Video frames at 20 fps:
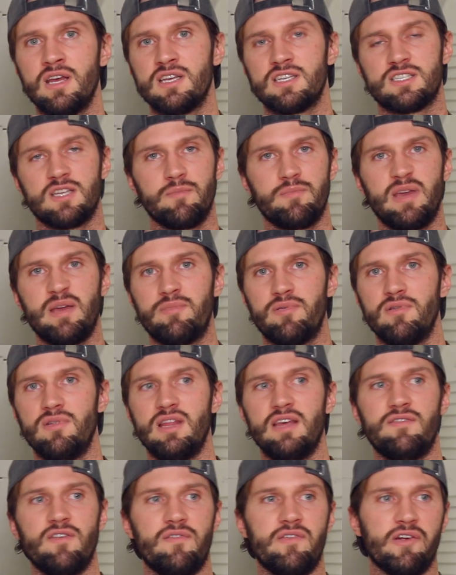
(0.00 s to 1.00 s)
Some people
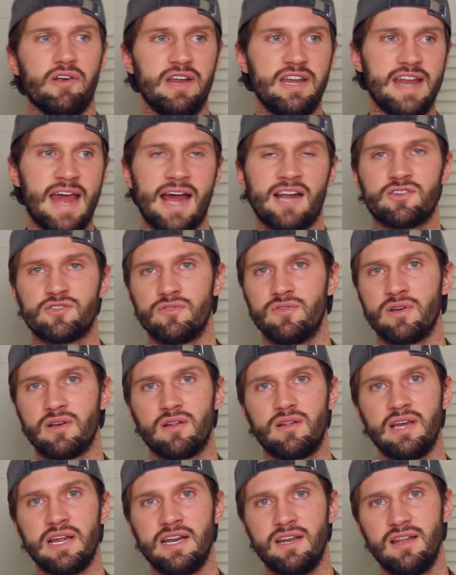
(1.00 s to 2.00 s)
live a very natural and
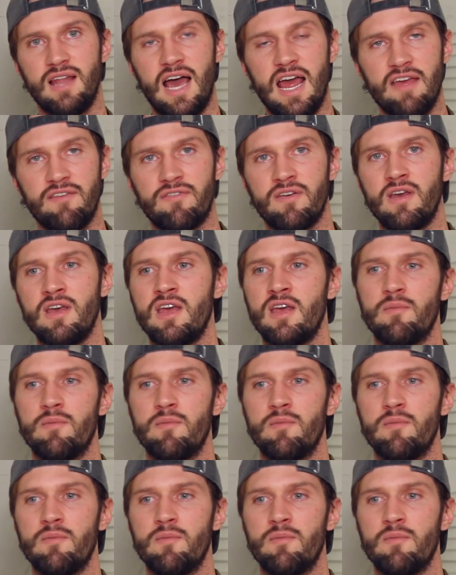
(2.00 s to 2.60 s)
clean life,